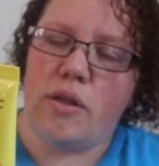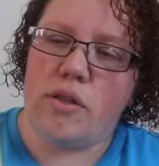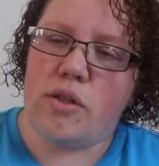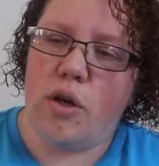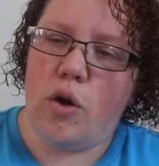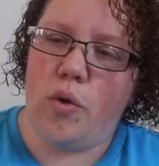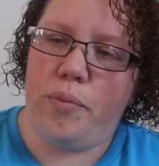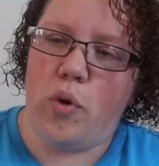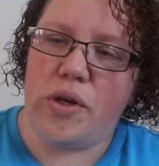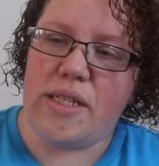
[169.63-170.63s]
So zero
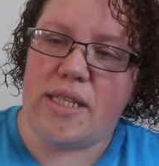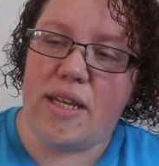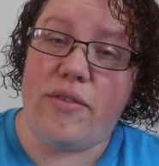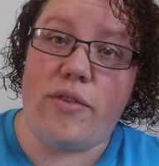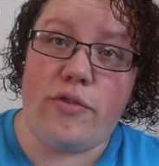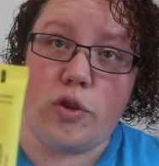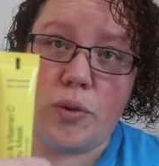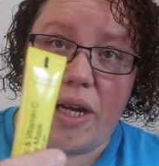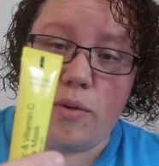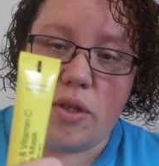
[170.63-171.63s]
point seven
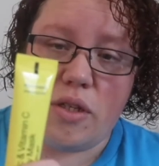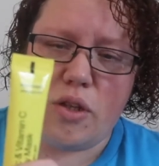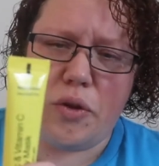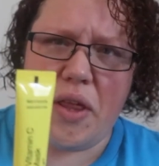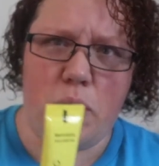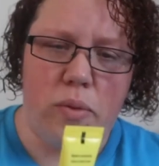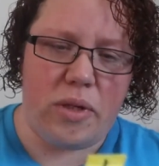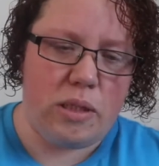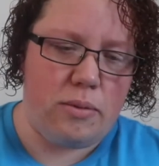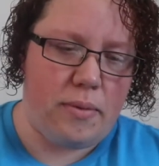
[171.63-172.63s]
fluid ounces. So the other one
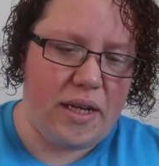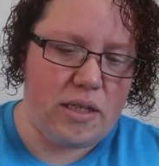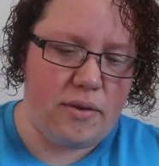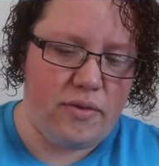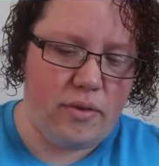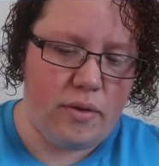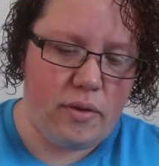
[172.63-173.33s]
must be massive.